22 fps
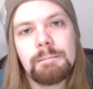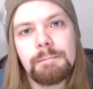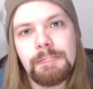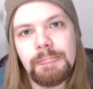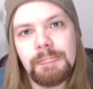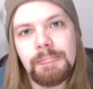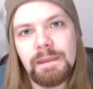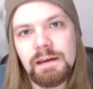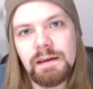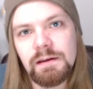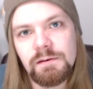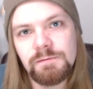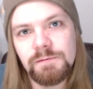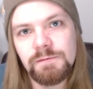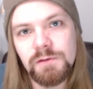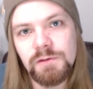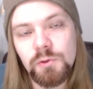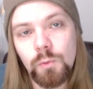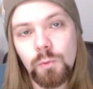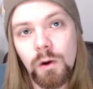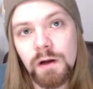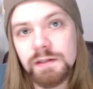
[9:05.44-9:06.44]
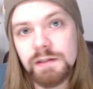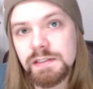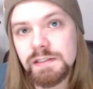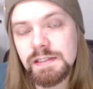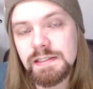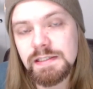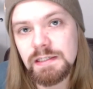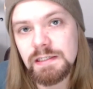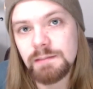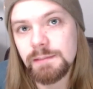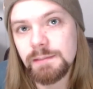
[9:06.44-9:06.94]
If you want to
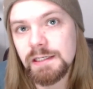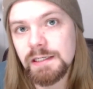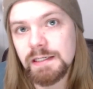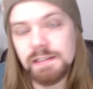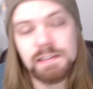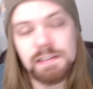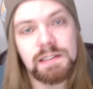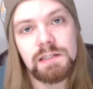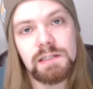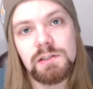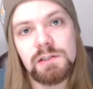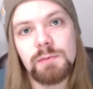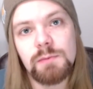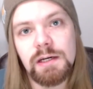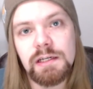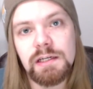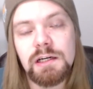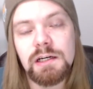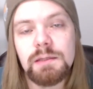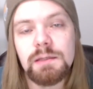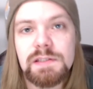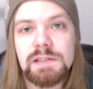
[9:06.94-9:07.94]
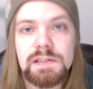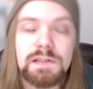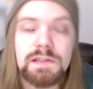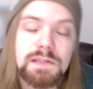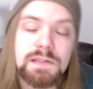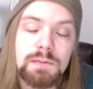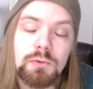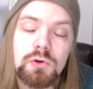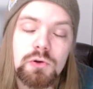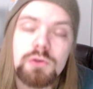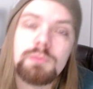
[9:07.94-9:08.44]
see me continue my Cummins
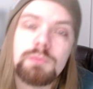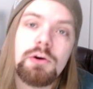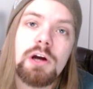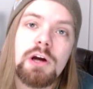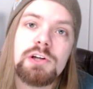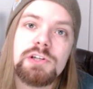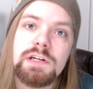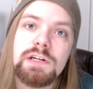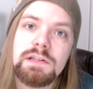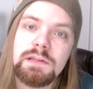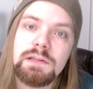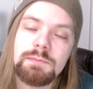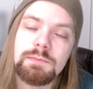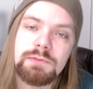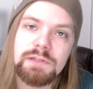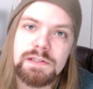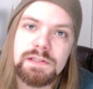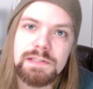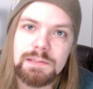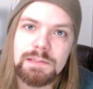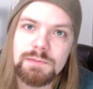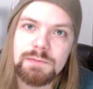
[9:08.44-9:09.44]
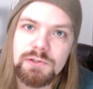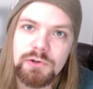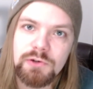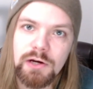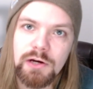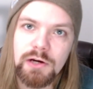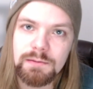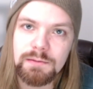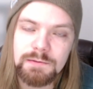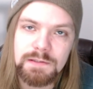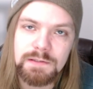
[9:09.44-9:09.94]
Explorer project, then please
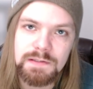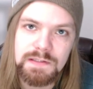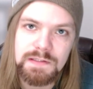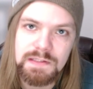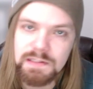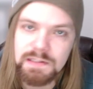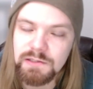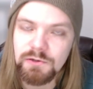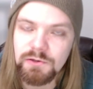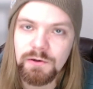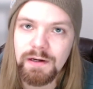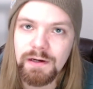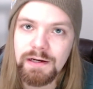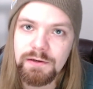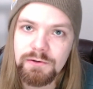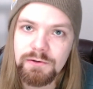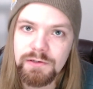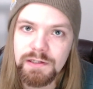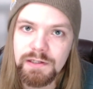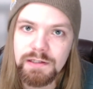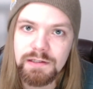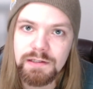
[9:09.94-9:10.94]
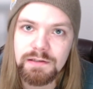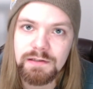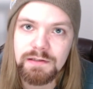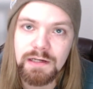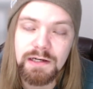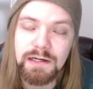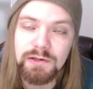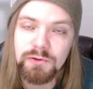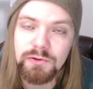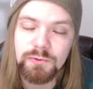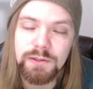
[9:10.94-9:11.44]
subscribe and stick around. And
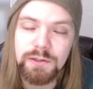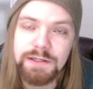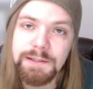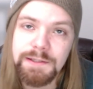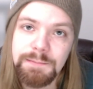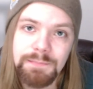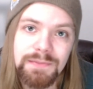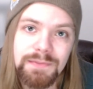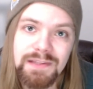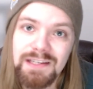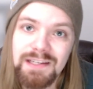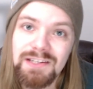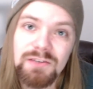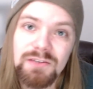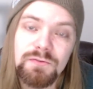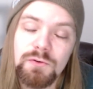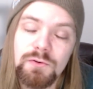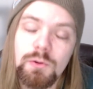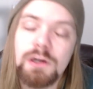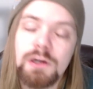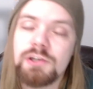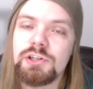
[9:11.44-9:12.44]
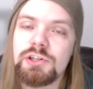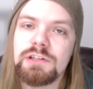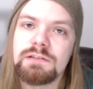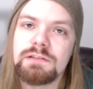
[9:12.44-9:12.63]
either way, thank you for watching.